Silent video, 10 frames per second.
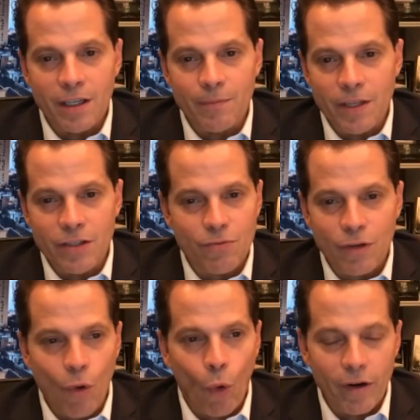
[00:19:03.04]
is
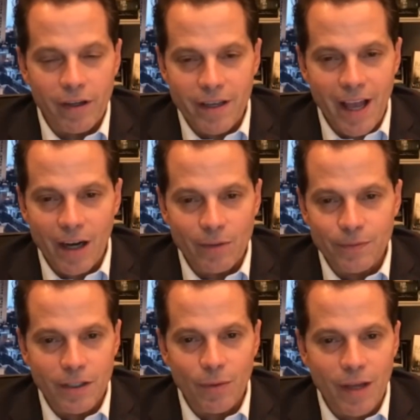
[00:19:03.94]
recorded now.
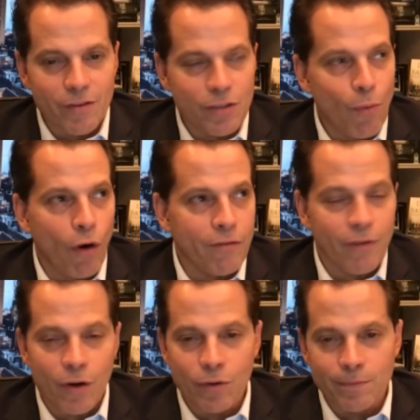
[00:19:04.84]
You know, we have a
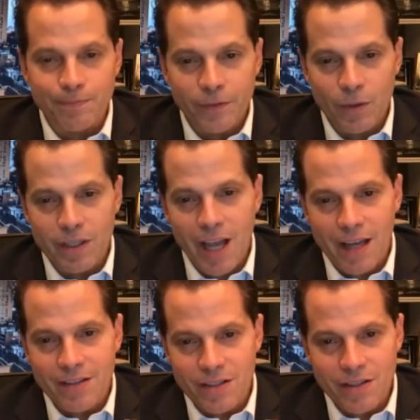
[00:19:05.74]
smartphone, which
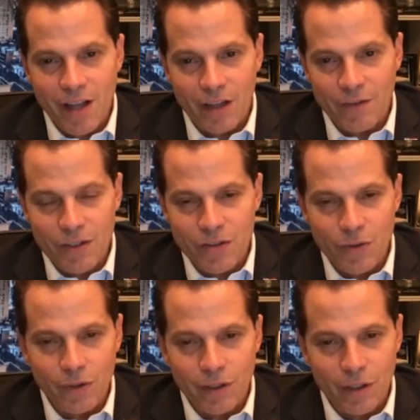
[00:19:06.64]
acts as a television
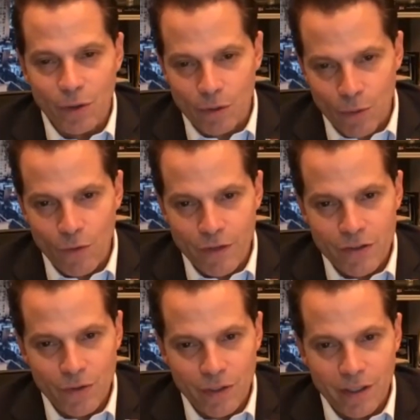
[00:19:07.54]
studio or movie
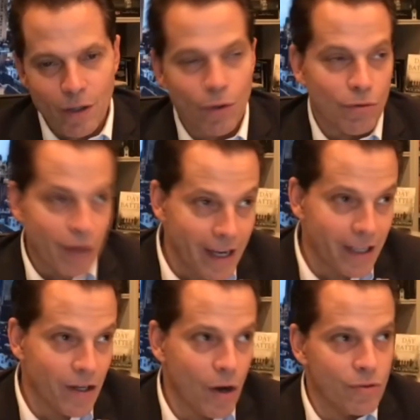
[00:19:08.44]
studio or
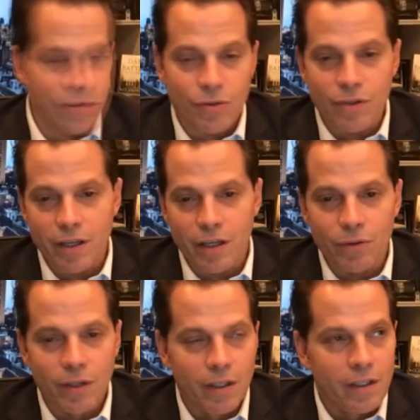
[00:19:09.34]
radio
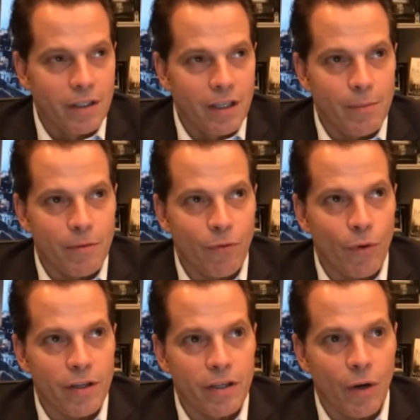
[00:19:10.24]
studio. And
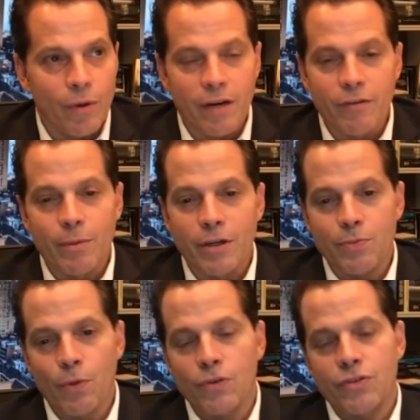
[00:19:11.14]
before you know it,
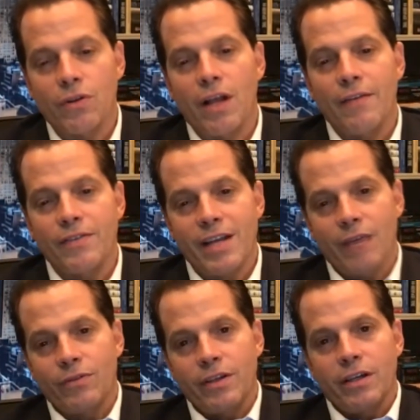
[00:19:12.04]
everybody's personal life is
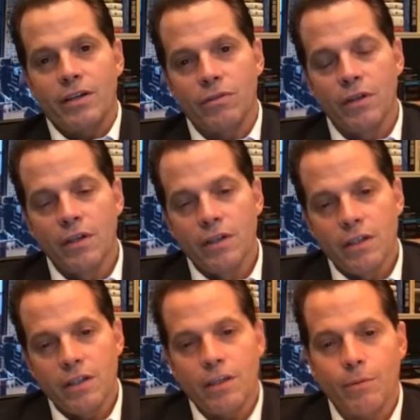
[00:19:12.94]
out there
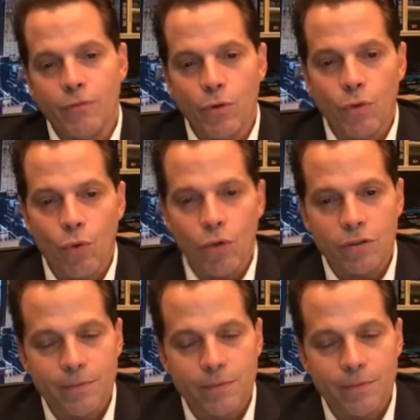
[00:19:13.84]
before the world.